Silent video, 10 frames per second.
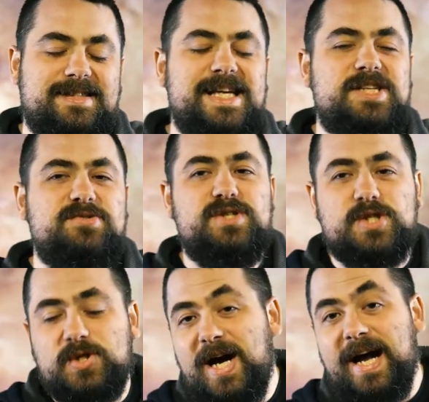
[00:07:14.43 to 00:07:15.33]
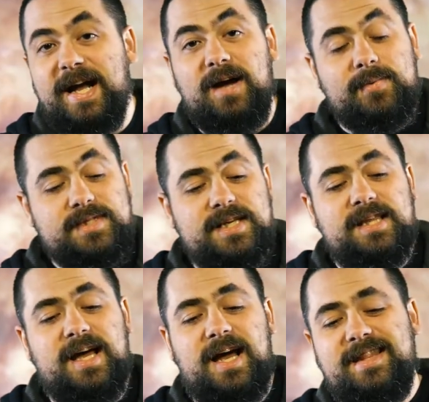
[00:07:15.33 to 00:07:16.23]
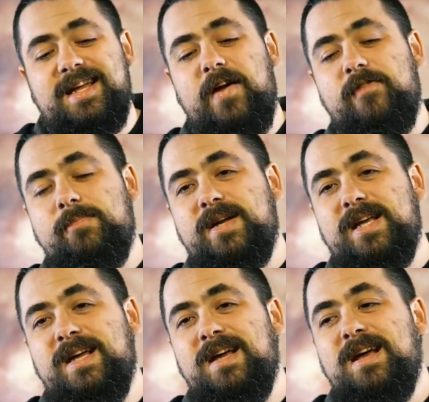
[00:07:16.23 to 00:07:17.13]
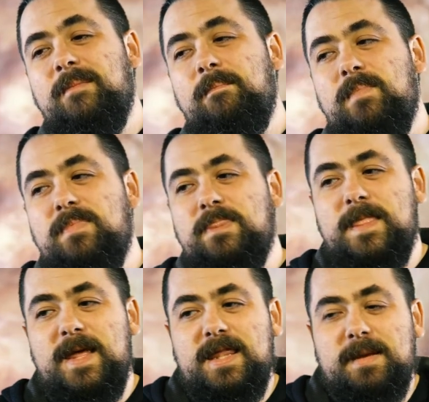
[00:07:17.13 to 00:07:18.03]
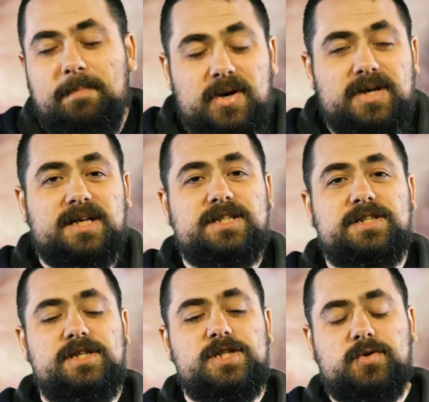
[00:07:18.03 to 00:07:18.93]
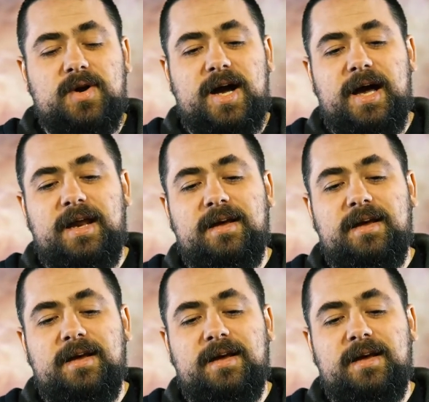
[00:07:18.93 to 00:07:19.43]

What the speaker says: They do try, I will say that. I think everybody in the production tried,